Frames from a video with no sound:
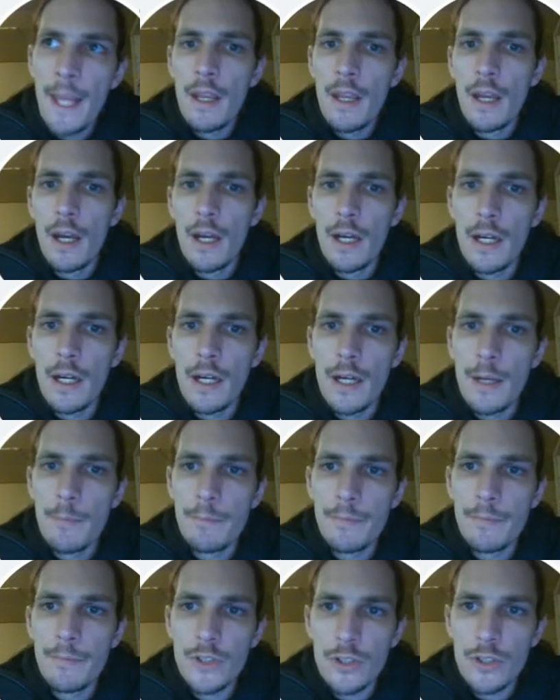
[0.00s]

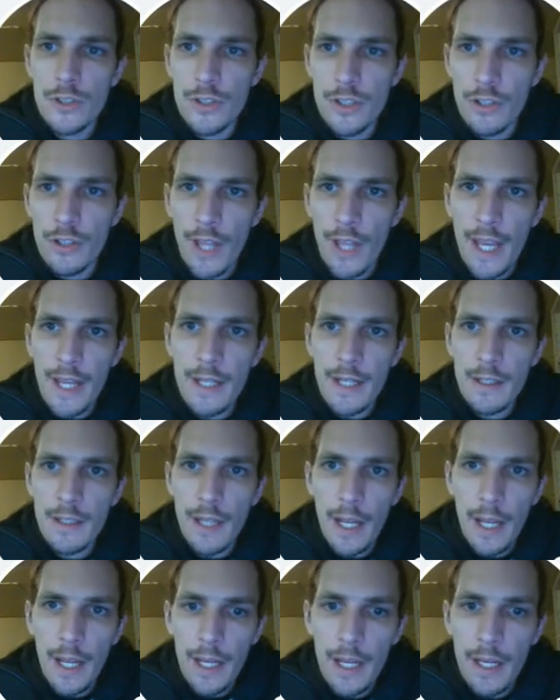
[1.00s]
Glenn
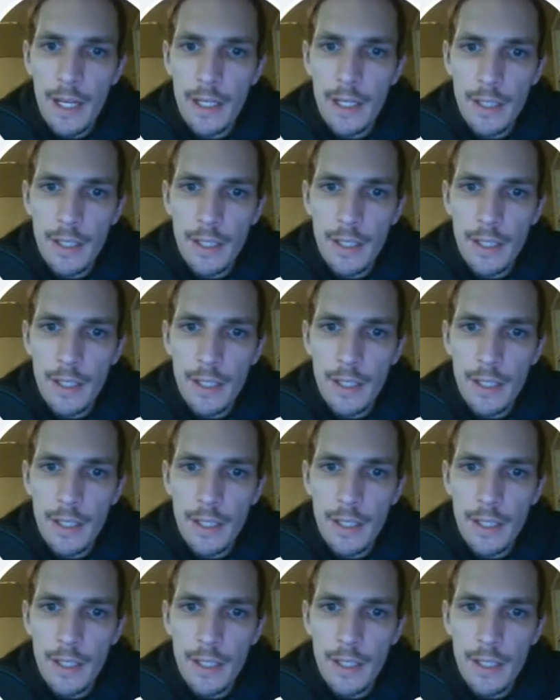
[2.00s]
had,